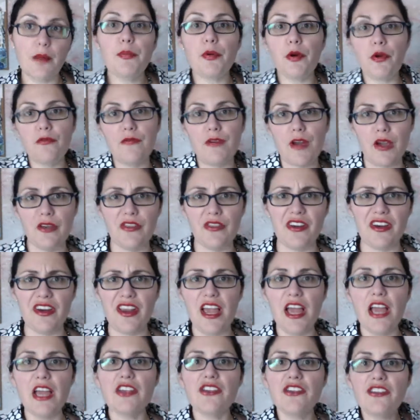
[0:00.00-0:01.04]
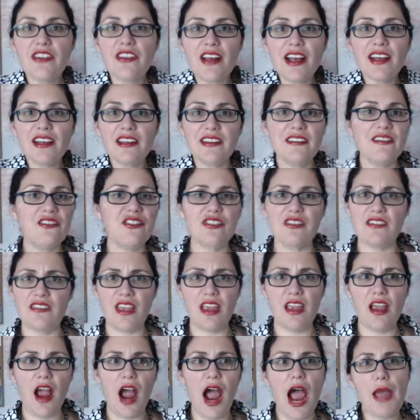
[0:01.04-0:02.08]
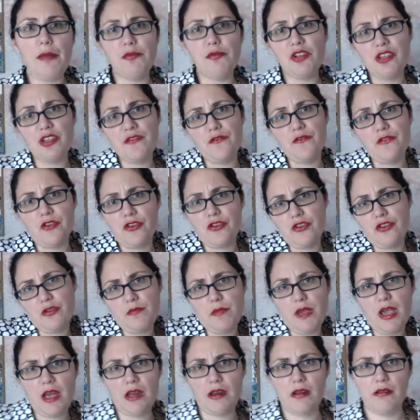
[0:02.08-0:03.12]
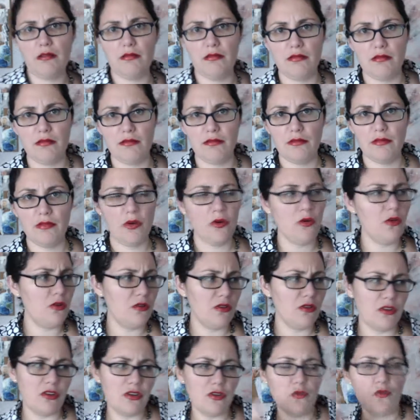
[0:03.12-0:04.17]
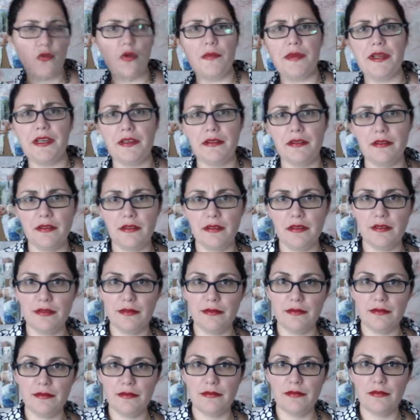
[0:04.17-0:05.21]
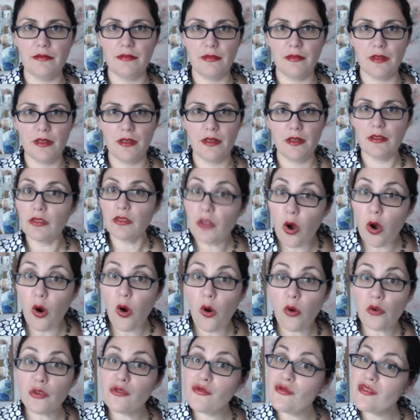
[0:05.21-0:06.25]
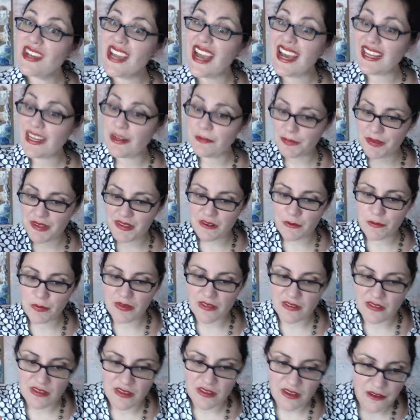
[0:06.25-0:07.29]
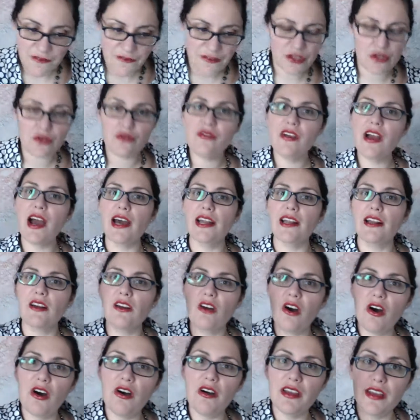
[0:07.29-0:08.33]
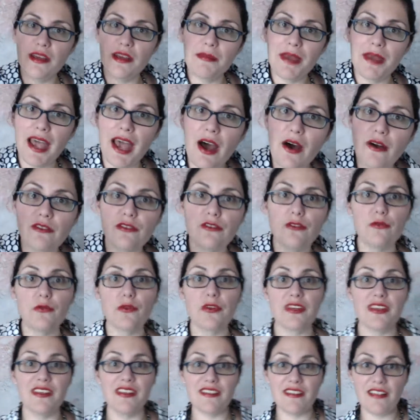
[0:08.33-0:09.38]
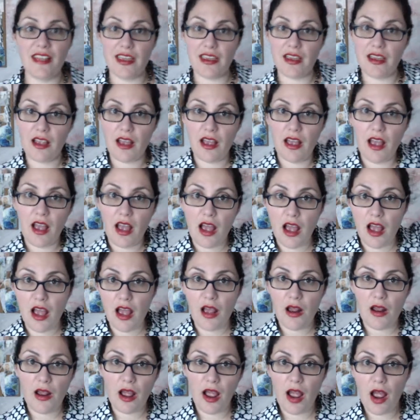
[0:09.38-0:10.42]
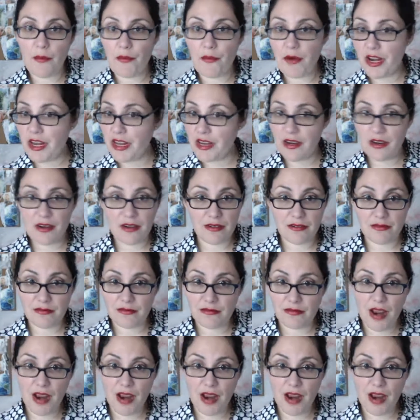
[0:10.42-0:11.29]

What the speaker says: profile there, you're not going to just say, I'm looking for a good man or a good woman. No, you got to be specific. You got to call him out to where he's like, I'm right here.